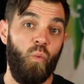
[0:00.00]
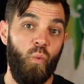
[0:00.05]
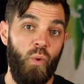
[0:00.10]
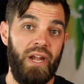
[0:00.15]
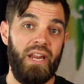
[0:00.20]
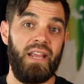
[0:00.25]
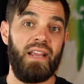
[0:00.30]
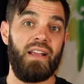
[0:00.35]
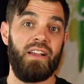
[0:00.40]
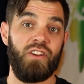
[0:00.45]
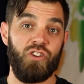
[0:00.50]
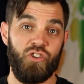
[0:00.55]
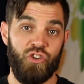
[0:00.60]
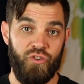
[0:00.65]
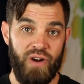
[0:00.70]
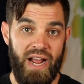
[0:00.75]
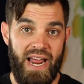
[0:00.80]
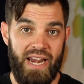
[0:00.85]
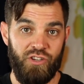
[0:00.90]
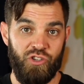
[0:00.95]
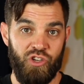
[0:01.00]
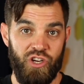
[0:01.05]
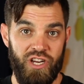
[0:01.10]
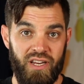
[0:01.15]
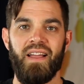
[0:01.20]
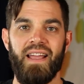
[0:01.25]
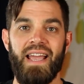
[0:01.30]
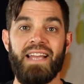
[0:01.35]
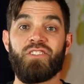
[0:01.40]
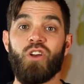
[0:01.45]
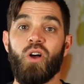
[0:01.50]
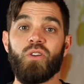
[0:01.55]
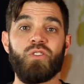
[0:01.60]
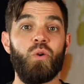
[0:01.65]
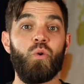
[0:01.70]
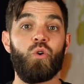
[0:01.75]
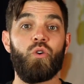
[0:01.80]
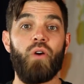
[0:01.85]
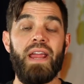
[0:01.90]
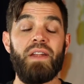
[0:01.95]
winning strategy. It's
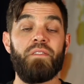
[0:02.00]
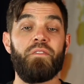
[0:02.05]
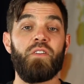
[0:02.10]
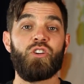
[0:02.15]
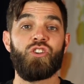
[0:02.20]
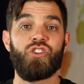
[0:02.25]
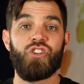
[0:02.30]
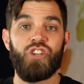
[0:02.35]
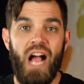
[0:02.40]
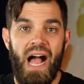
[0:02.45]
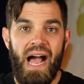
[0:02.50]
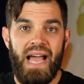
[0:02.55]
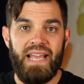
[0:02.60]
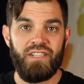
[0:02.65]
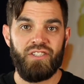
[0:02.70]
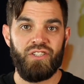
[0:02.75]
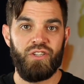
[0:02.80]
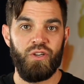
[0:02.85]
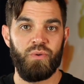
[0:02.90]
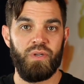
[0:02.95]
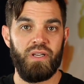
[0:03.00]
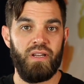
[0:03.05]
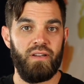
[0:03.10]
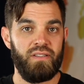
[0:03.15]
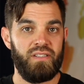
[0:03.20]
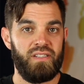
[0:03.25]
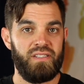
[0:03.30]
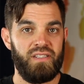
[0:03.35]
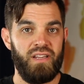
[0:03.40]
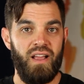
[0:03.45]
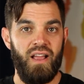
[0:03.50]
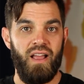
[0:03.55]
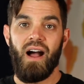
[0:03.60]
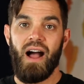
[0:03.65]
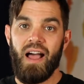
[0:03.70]
also great for shy students.